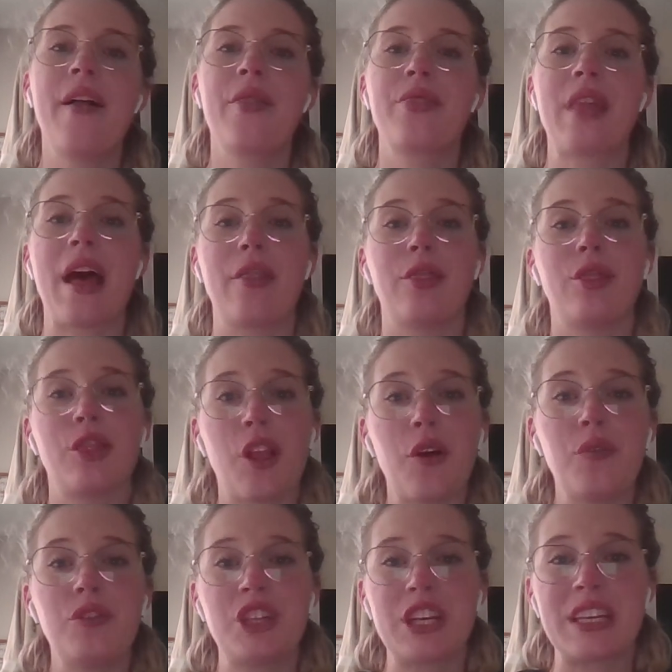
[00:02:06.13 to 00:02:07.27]
that low
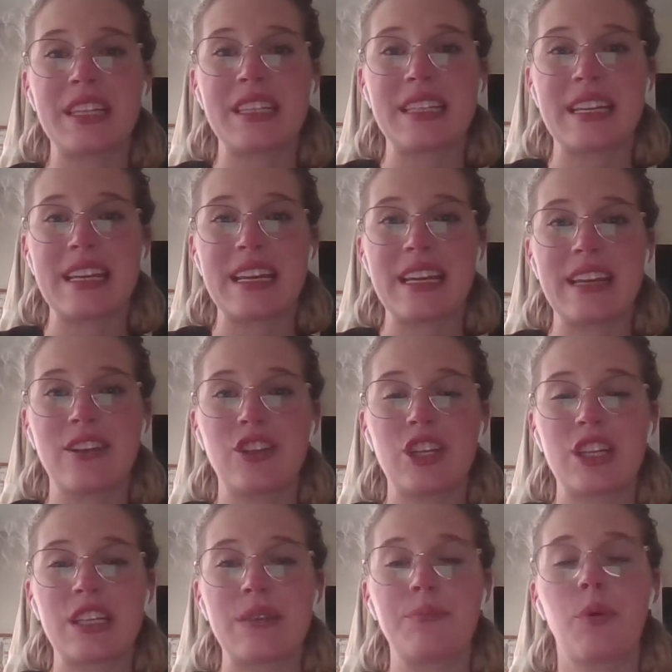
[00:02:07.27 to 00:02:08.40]
GC,
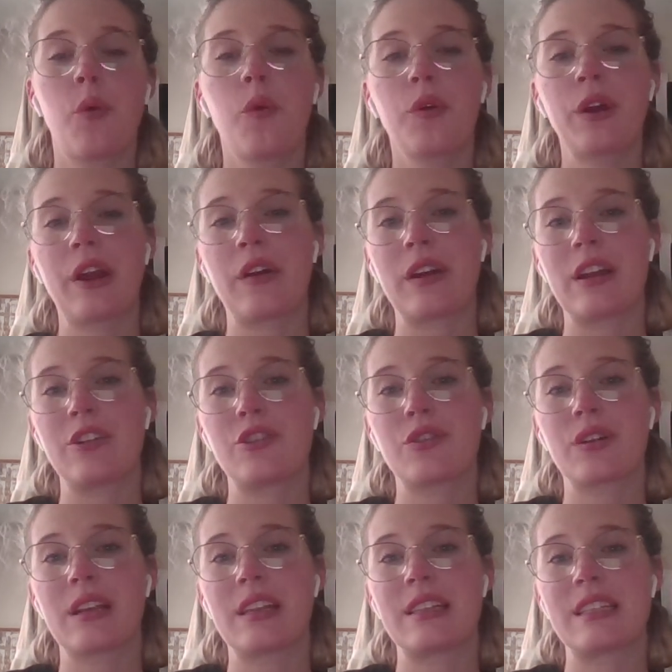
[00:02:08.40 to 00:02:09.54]
GC poor areas, you're
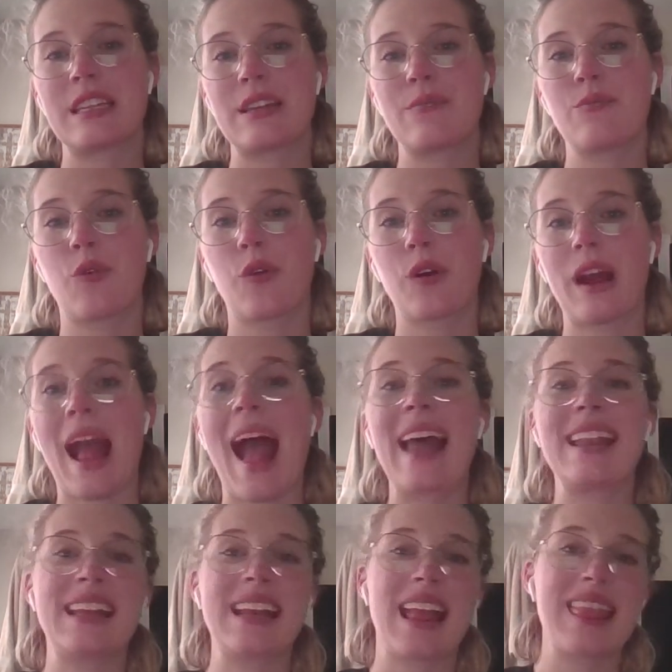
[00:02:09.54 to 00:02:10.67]
going to see more
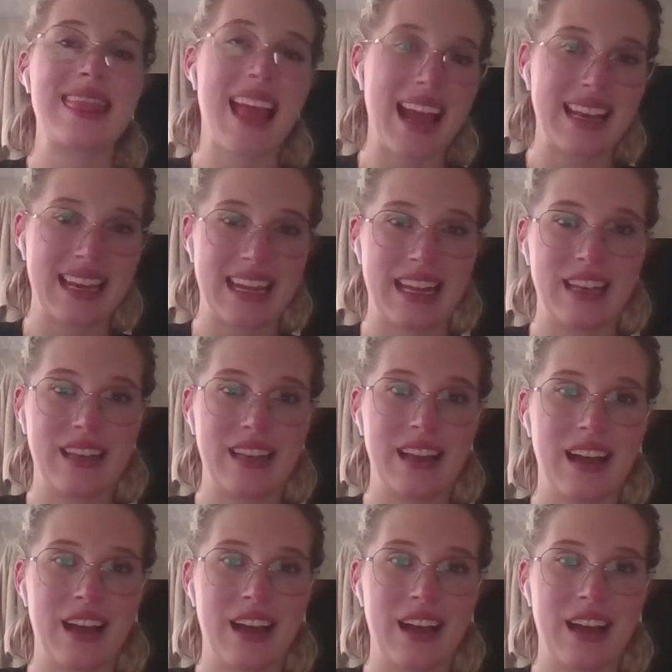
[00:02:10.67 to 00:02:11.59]
adenine and thymine